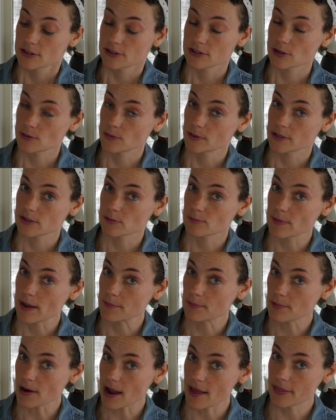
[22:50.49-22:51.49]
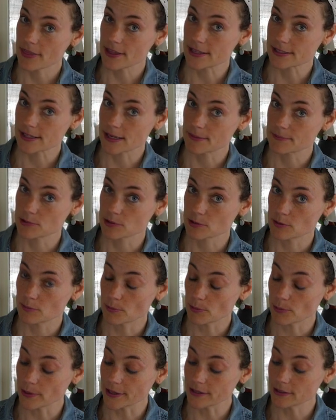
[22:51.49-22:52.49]
So once my broth has come to a
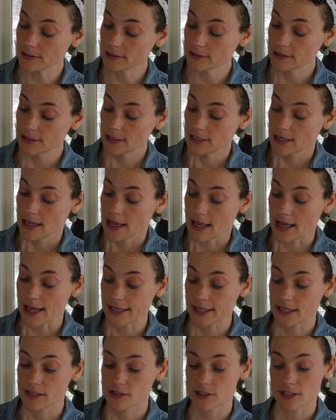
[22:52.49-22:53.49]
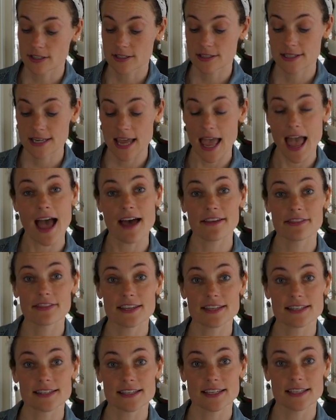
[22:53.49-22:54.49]
boil, I can just add
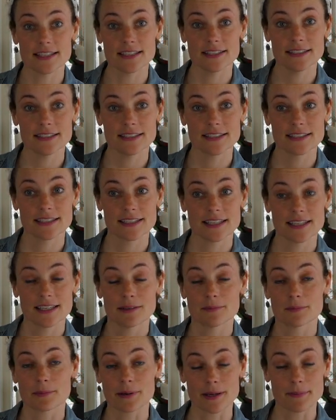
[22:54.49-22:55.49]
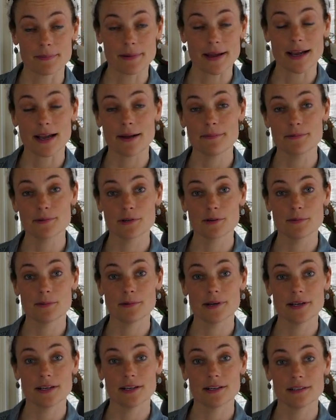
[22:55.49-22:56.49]
this in, bring it back up to a
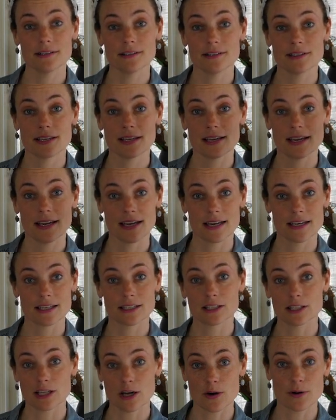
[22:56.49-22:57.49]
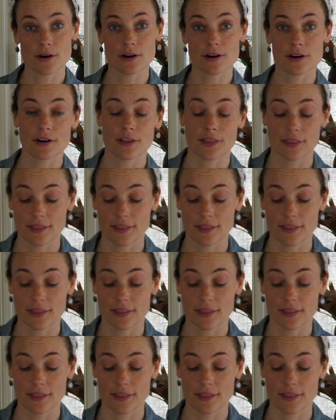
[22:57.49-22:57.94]
boil, and lower